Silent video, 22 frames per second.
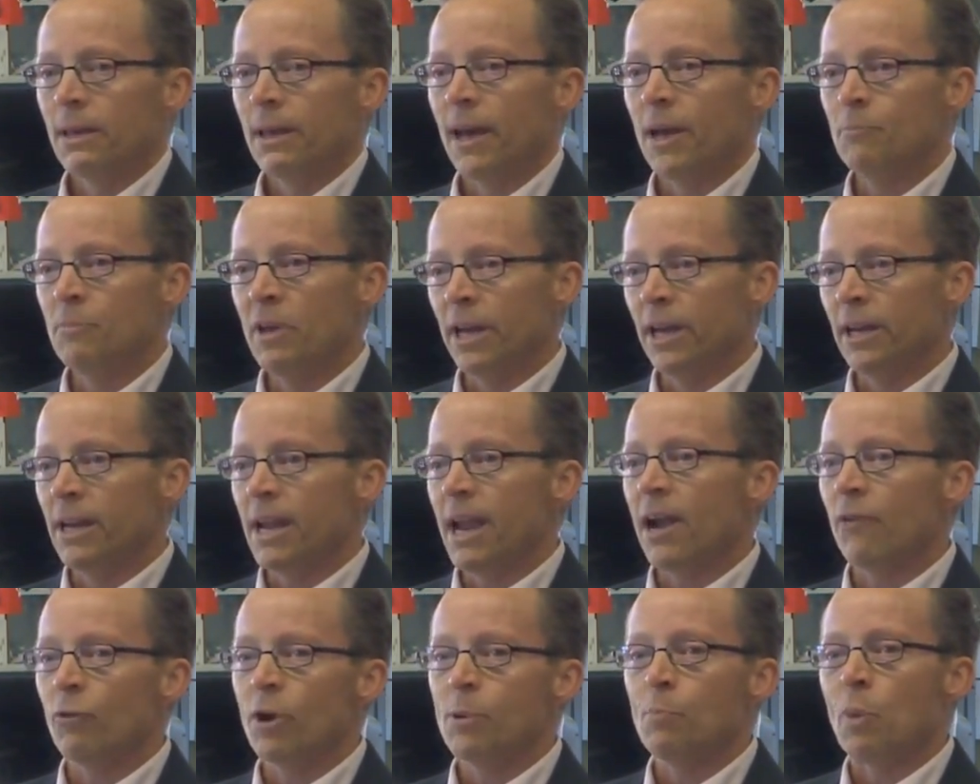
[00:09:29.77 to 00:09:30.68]
I've been in
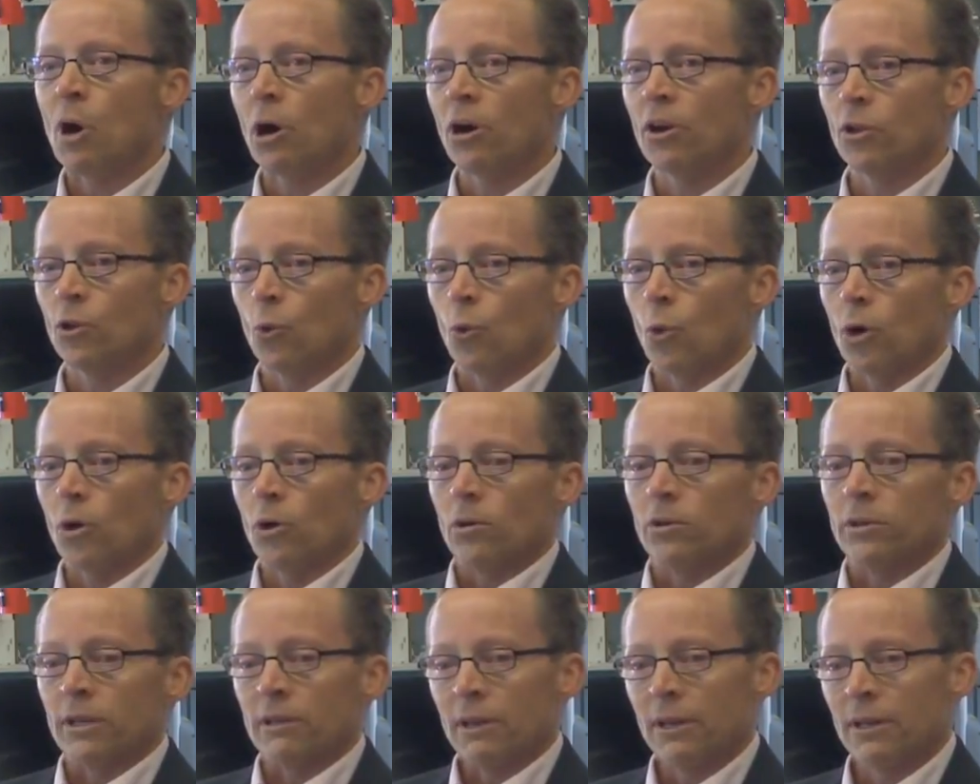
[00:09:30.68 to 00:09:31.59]
every part of the
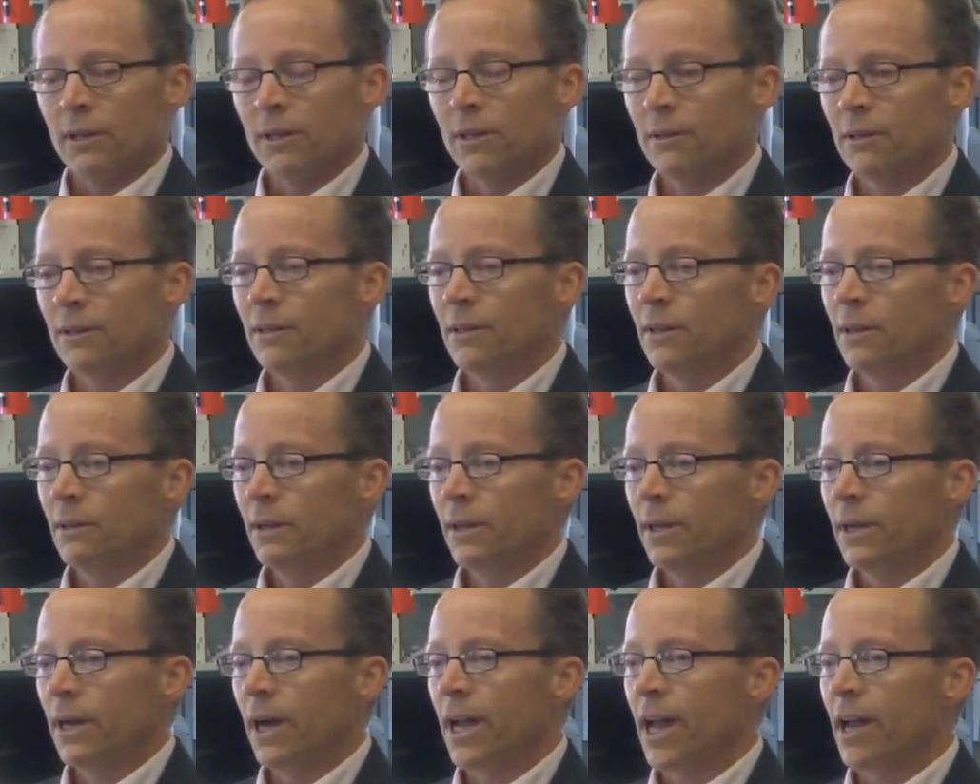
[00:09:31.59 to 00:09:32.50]
world.
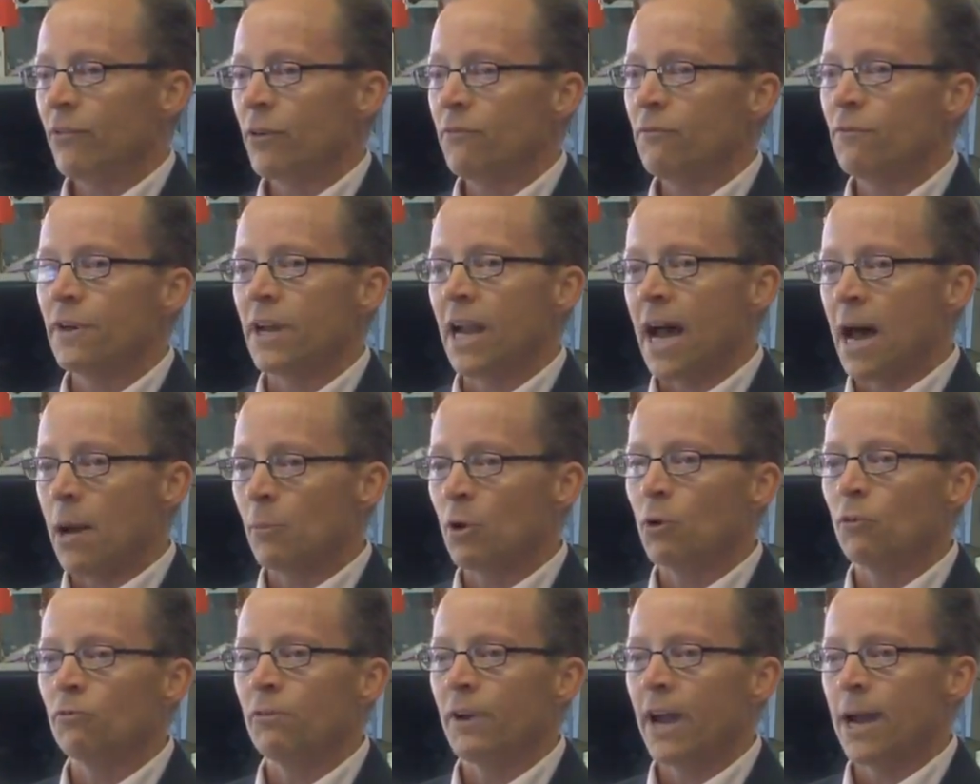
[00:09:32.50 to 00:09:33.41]
I have a
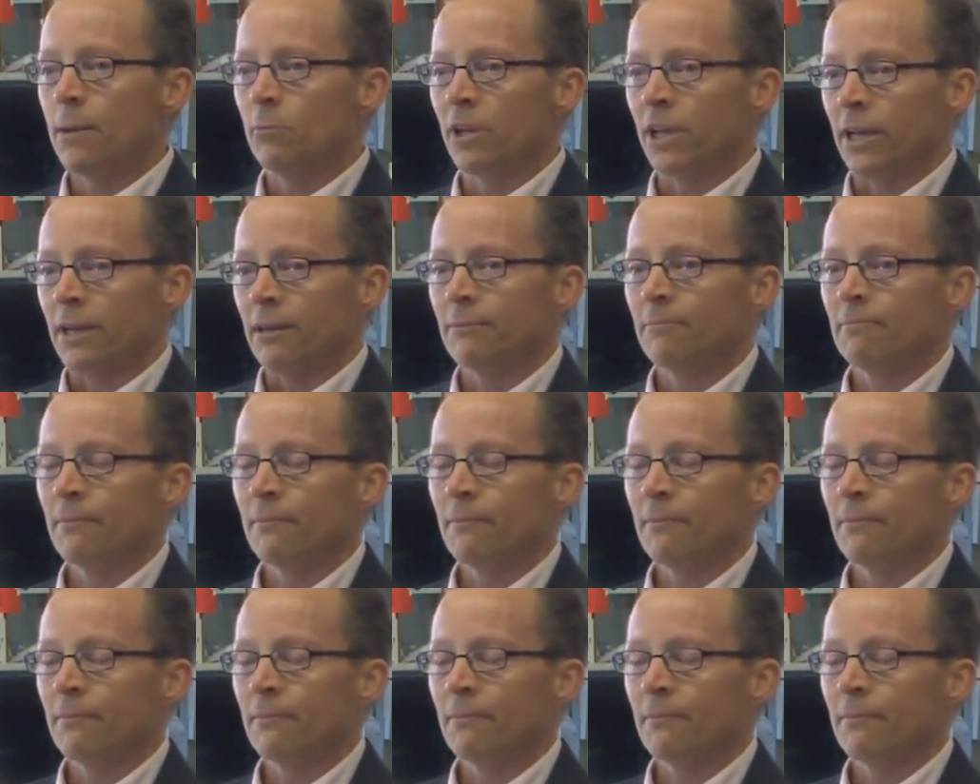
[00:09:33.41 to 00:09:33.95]
phenomenal family.